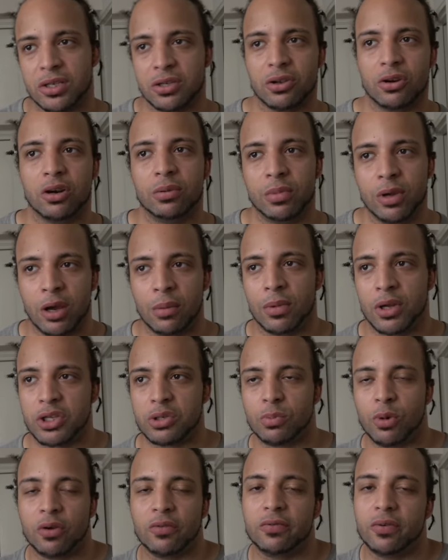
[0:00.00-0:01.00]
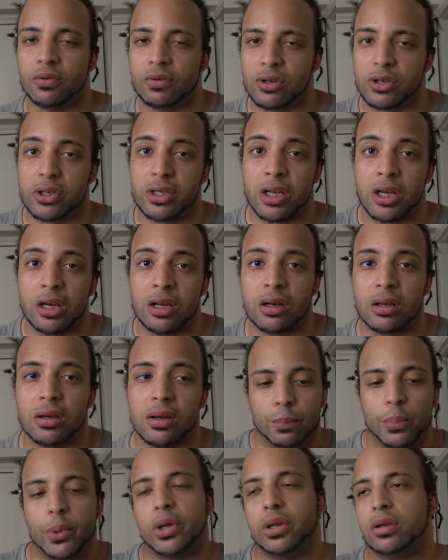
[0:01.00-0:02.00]
It's going to be on my smartphone instead.
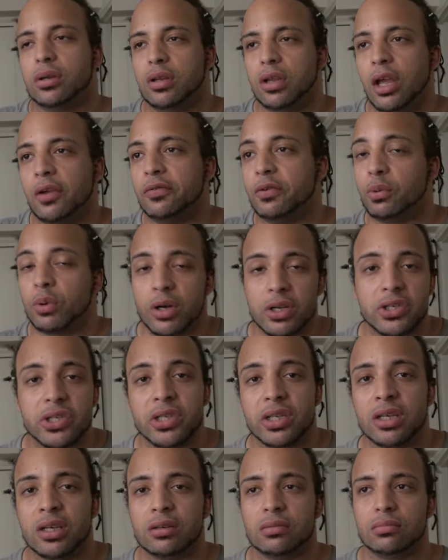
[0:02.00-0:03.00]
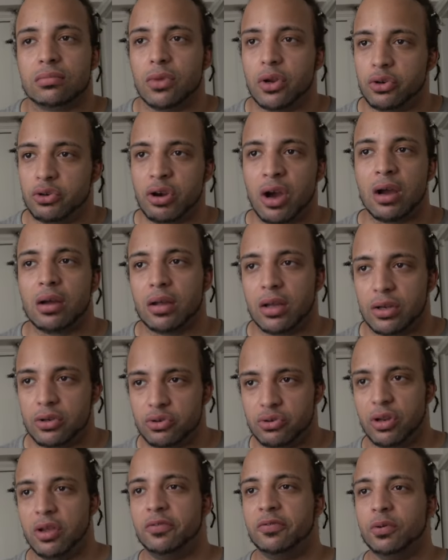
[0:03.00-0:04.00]
But if you want to see it, drop. Uh,
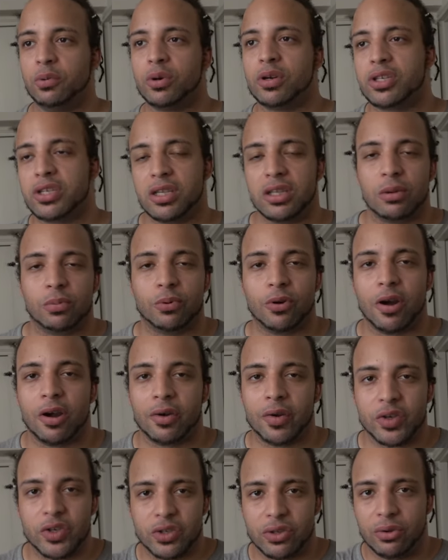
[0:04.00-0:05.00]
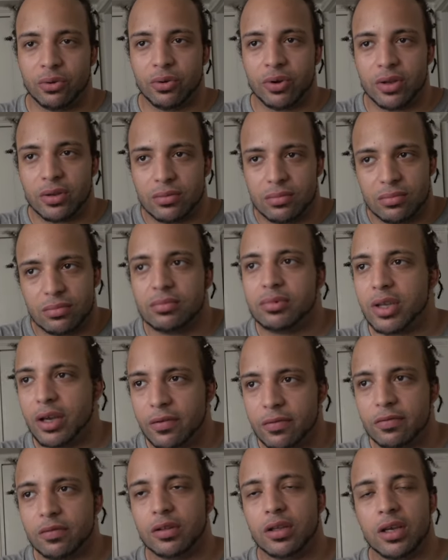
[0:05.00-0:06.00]
if you want to see the progress through it,
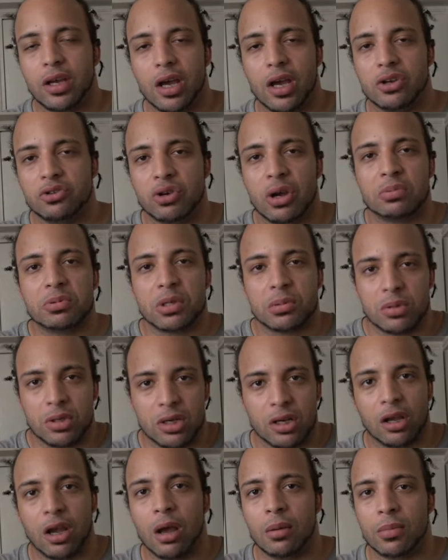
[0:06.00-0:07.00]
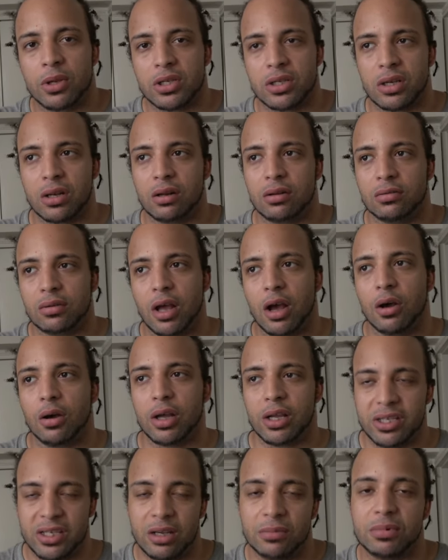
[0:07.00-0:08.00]
definitely uh, drop something in the comments. I'll
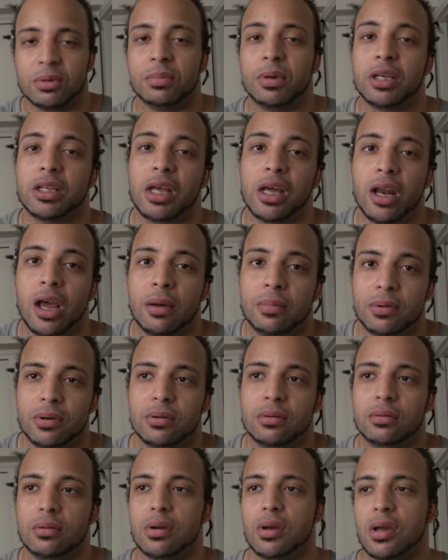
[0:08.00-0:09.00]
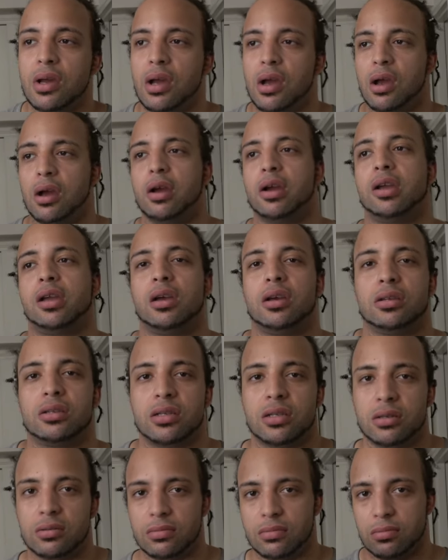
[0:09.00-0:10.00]
I'll attempt to make that happen. All right,
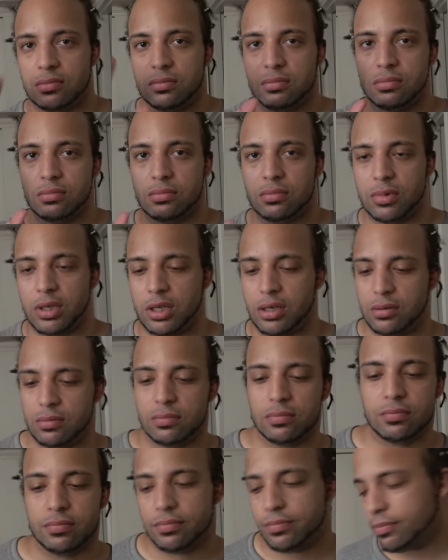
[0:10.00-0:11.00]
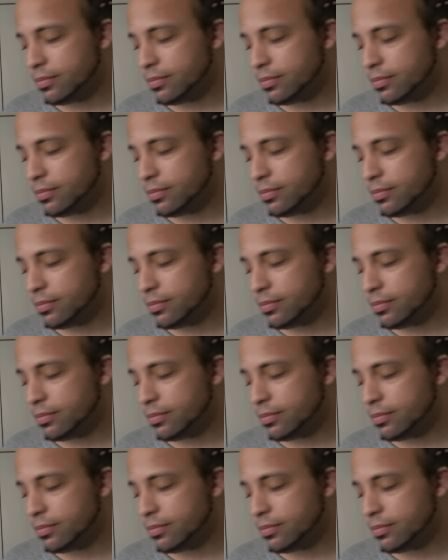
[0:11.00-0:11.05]
guys. Like.